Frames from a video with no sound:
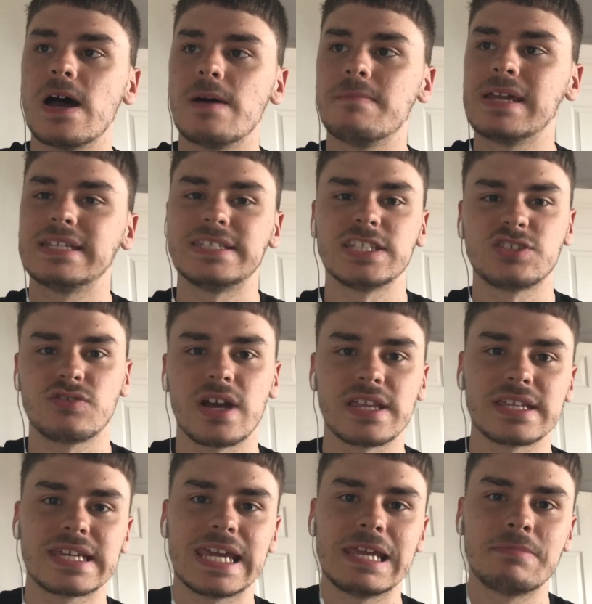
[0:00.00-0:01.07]
hit it straight at
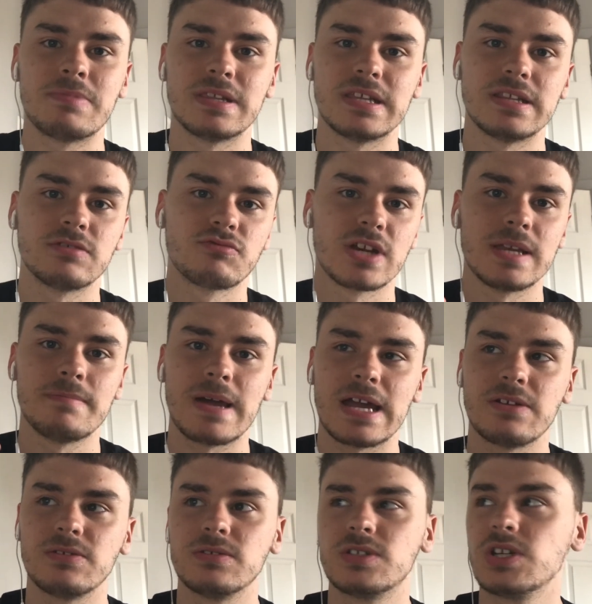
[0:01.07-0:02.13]
the keeper, and then the
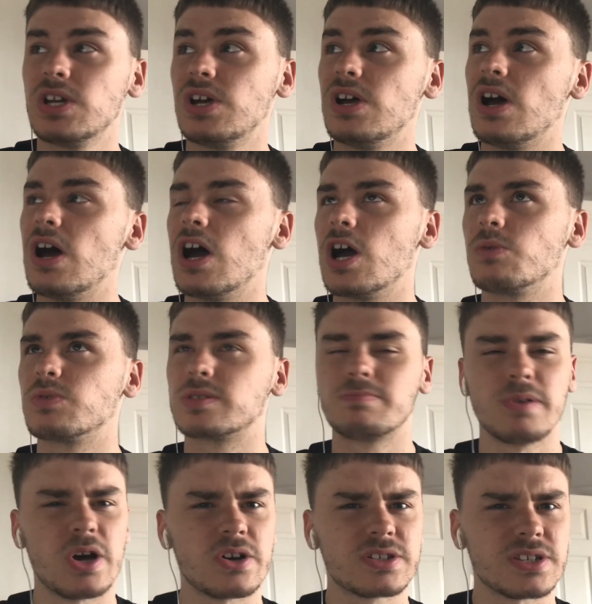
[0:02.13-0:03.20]
rebound was
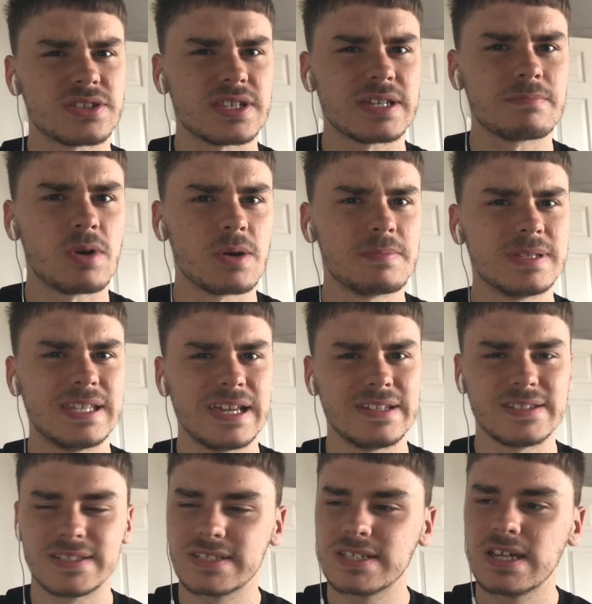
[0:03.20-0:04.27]
blocked, I think, by
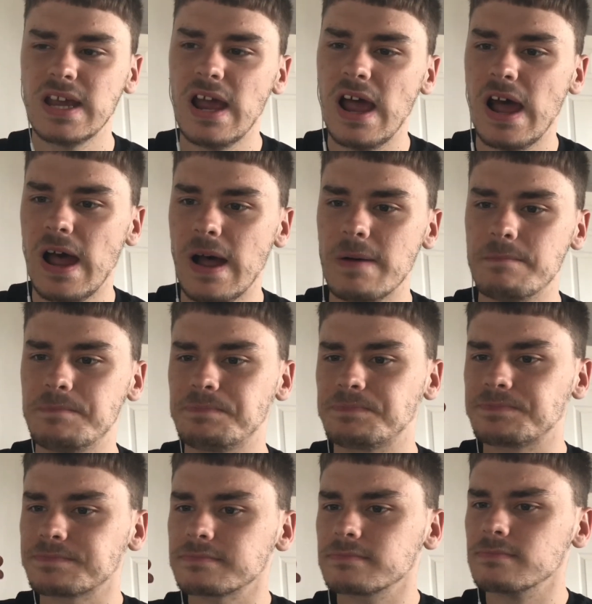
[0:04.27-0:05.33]
Podence.
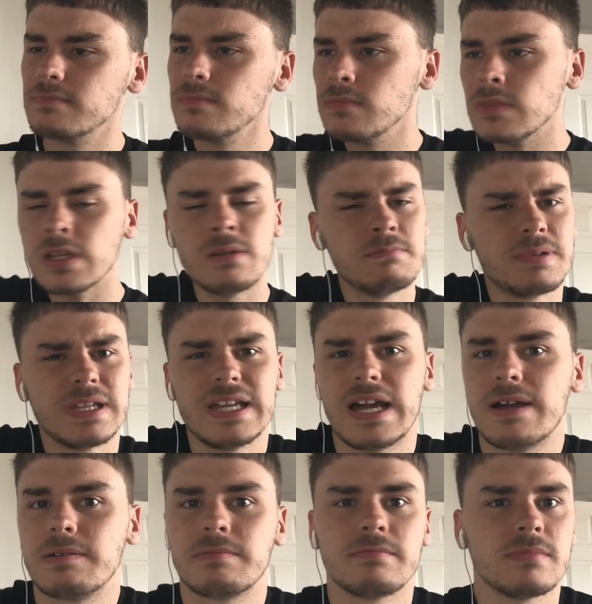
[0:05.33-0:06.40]
But
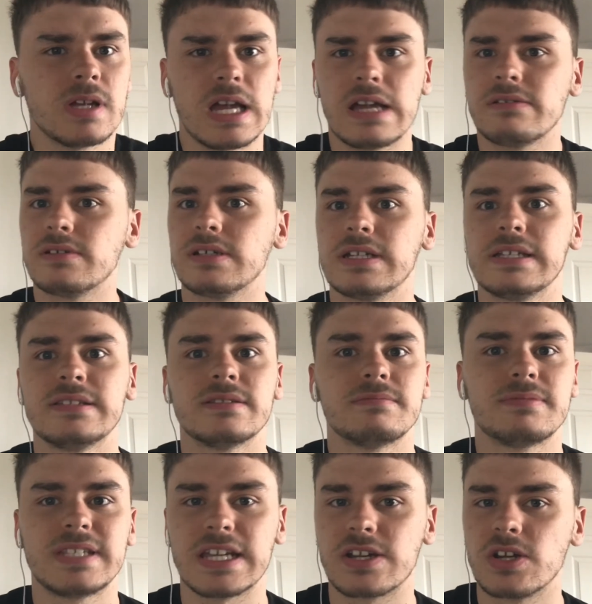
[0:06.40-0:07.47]
yeah, in the
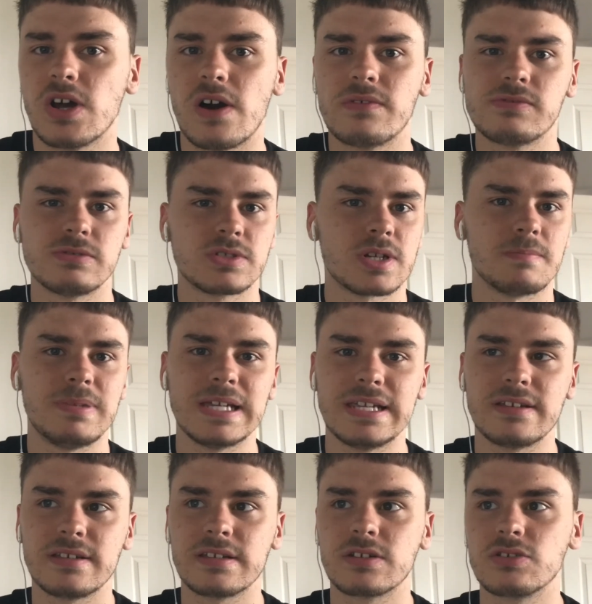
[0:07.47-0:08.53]
second half we was
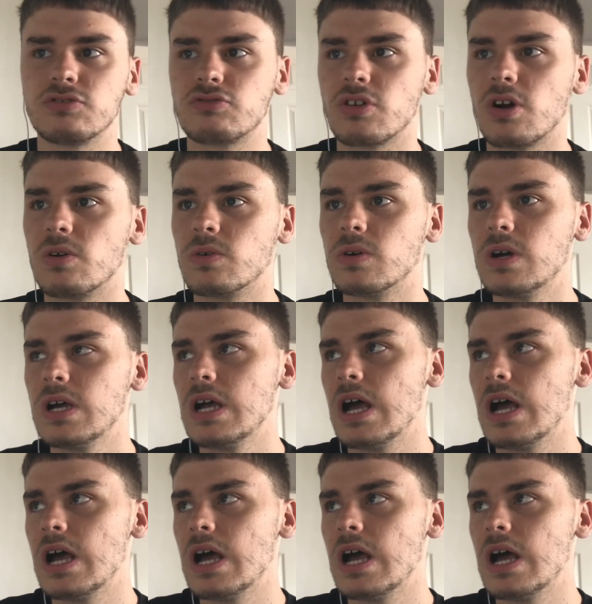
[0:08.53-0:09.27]
completely in control.